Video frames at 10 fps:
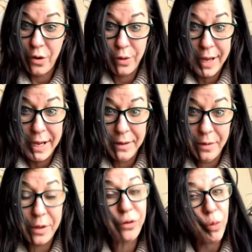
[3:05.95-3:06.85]
Okay.
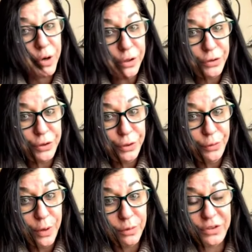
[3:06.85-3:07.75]
It's one of the
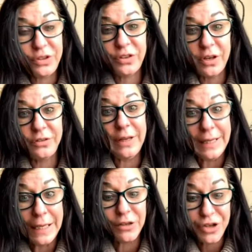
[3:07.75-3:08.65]
two. It was discussed
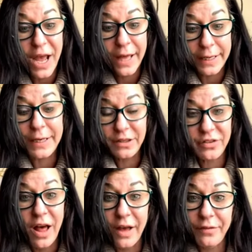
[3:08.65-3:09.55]
in his chat, in
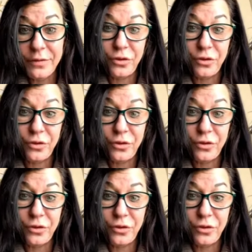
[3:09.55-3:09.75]
his live.